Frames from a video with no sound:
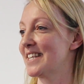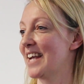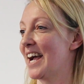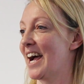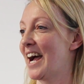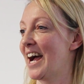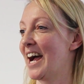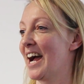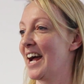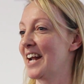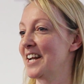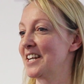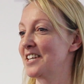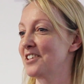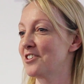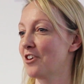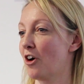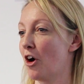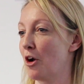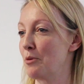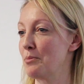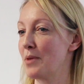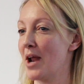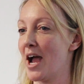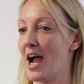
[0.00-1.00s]
and
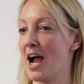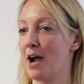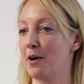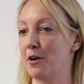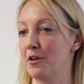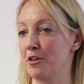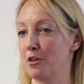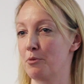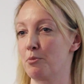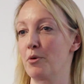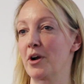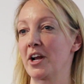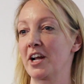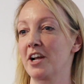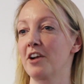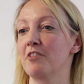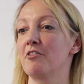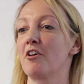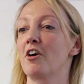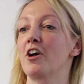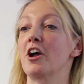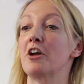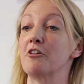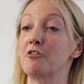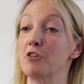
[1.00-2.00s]
I'm now at the brink
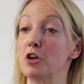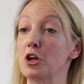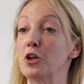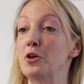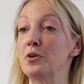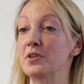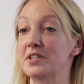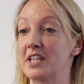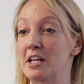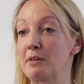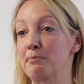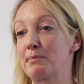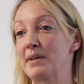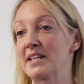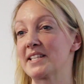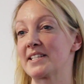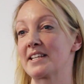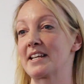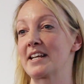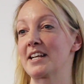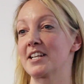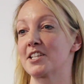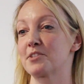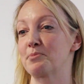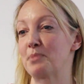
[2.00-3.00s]
of losing
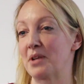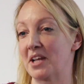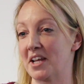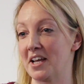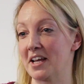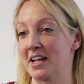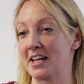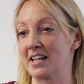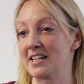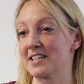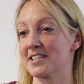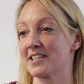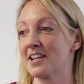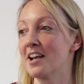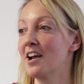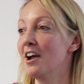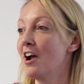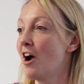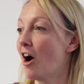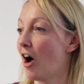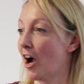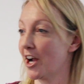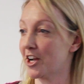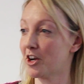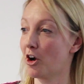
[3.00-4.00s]
business because
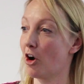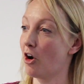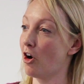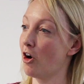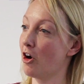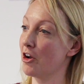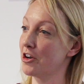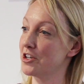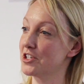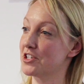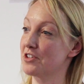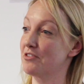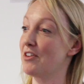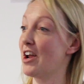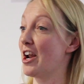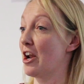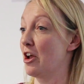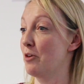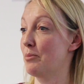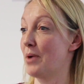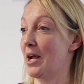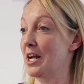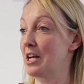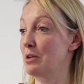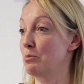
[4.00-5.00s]
I can't
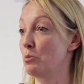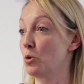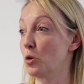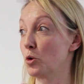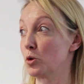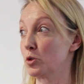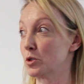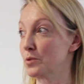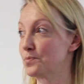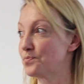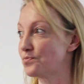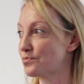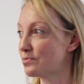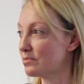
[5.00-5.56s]
develop anymore.